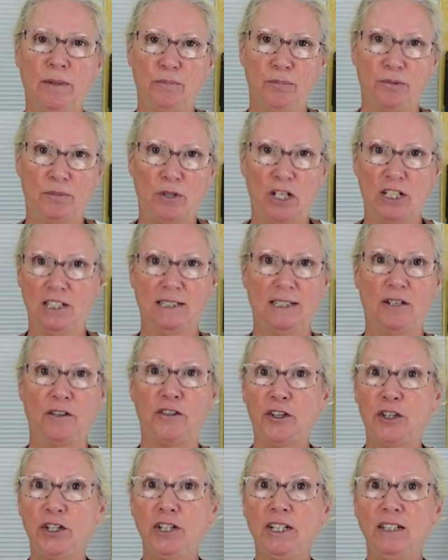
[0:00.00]
projects now,
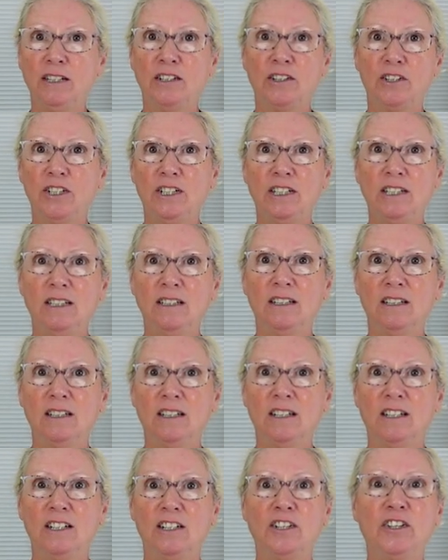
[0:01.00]

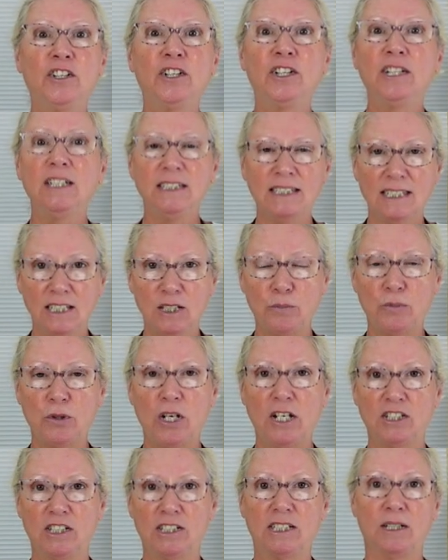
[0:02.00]
36
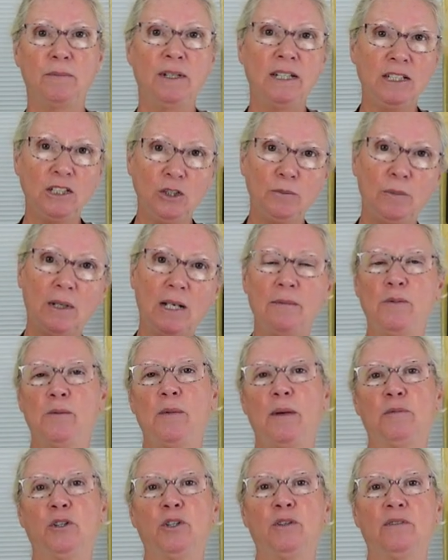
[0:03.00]
projects. The minute you become a
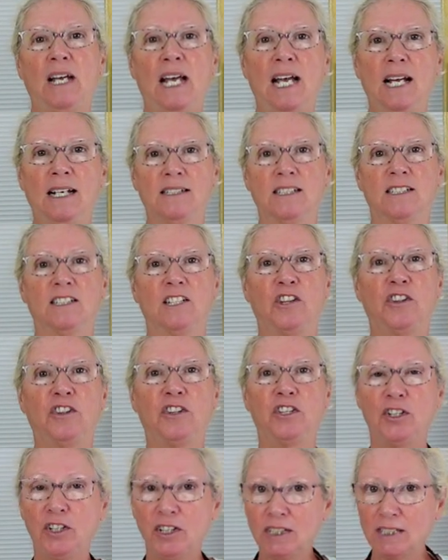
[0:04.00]
member, you have access to
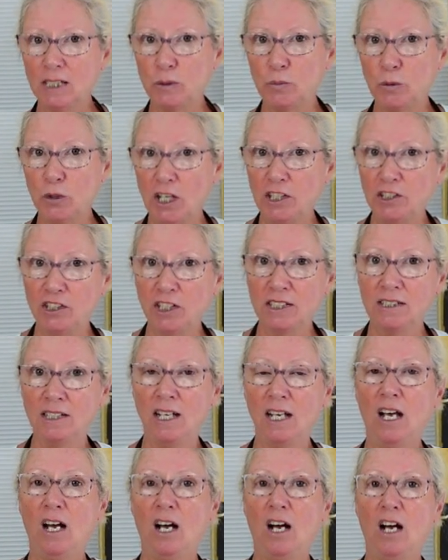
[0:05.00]
36 projects
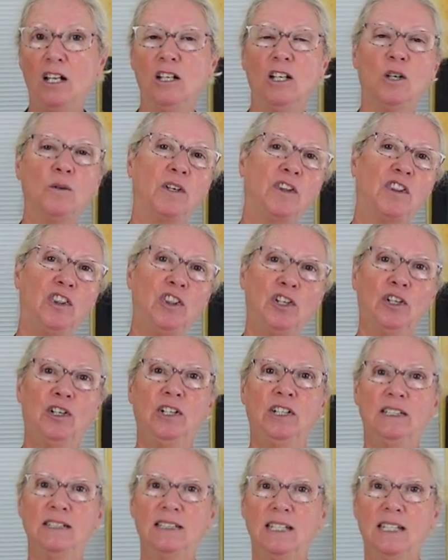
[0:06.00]
along with
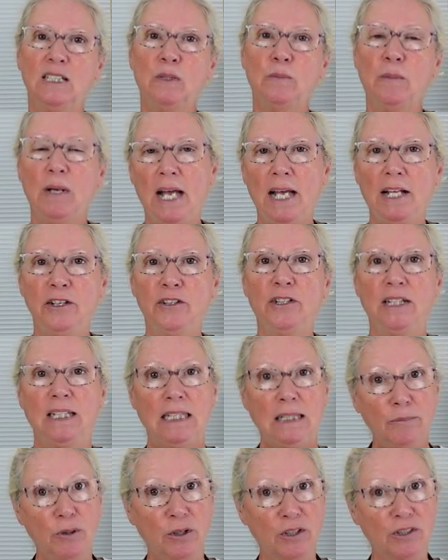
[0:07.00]
36 pattern
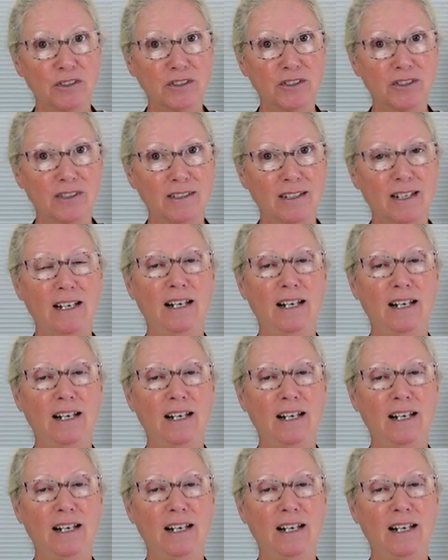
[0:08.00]
ebooks.